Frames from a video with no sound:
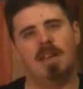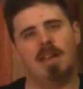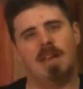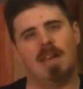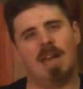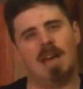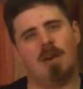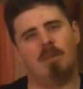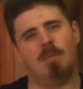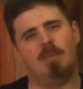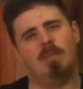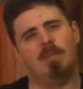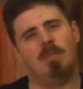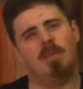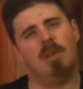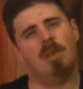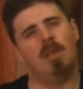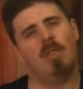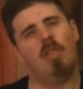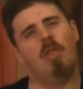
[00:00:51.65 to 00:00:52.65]
Now,
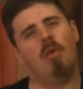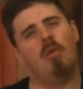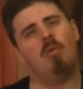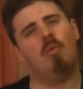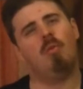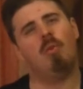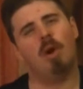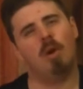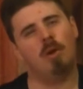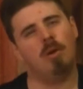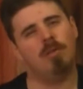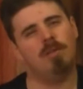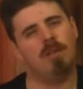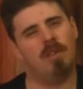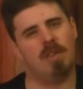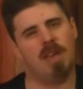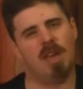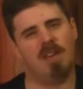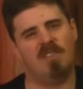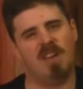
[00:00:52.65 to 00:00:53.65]
the road to
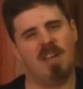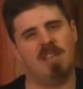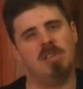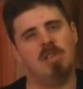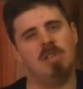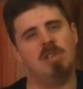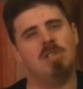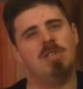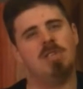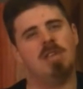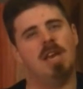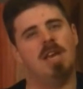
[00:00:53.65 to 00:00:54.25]
the Avengers